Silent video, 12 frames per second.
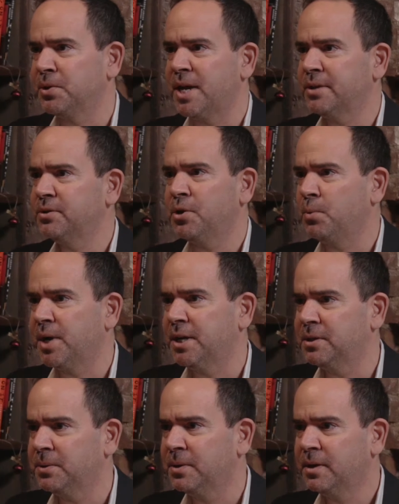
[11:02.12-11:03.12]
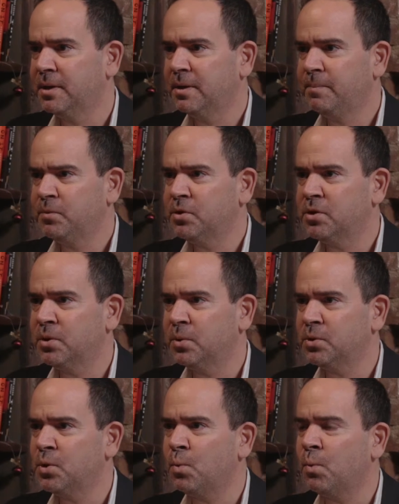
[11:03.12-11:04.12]
but that's not what I do.
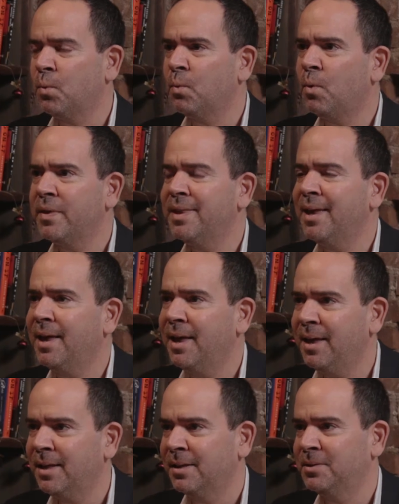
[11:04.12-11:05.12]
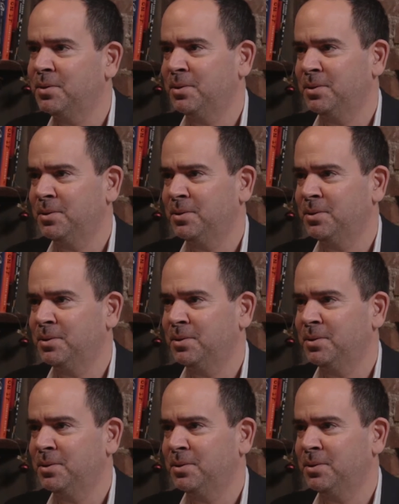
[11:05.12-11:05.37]
So what the hell do